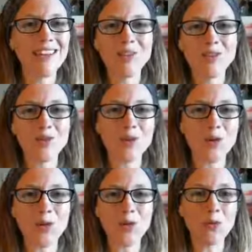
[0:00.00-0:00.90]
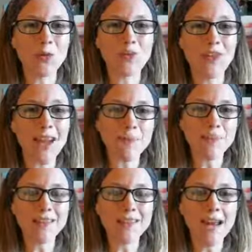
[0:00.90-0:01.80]
soul
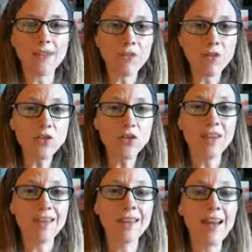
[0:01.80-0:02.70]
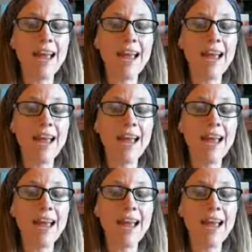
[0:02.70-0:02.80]
refinement and evolution.